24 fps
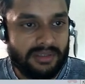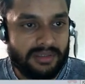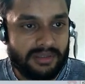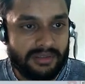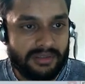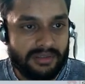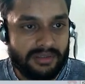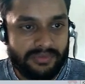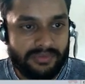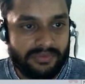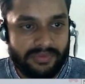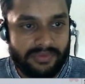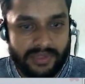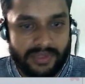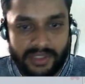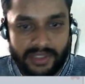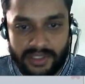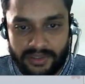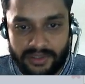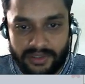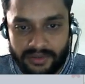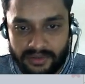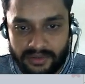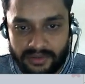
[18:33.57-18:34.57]
The fillet
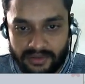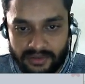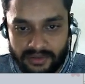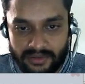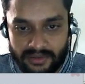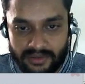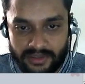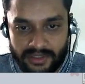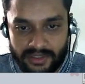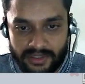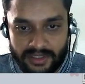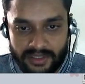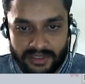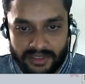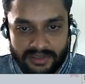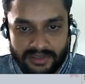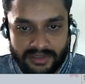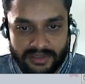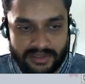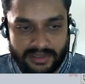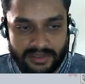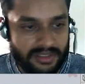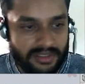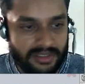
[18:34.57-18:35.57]
radius,
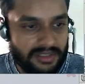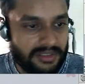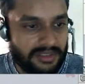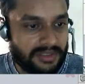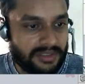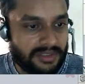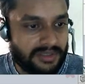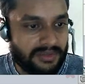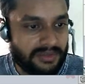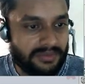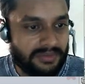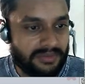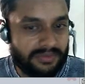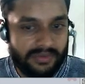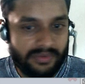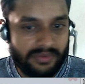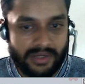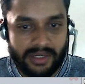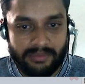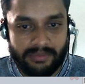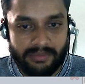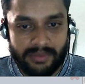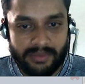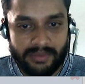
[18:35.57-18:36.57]
it is
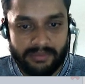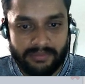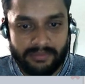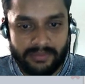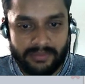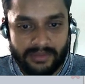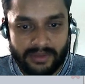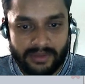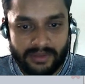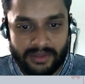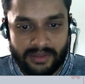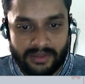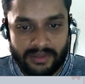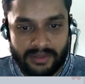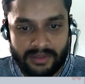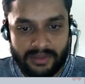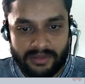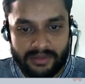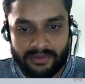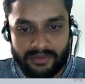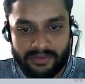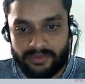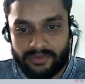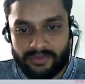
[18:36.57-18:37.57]
5 mm,
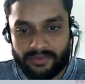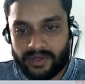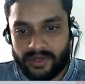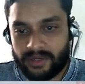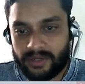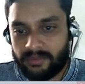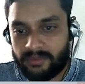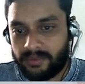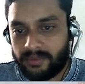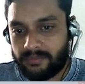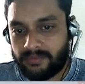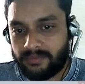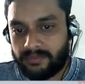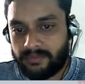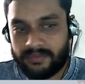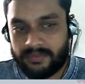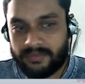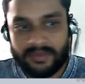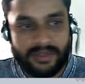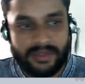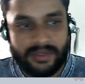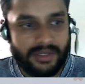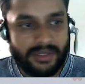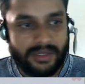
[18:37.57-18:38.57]
5 mm,
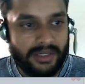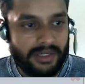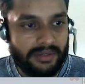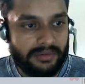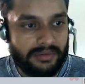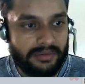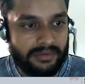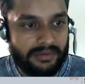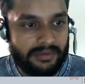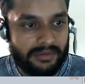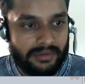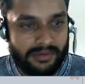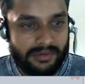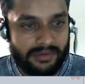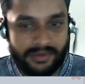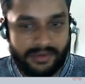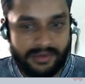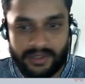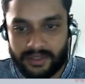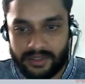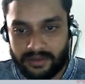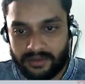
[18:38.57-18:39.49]
and 10.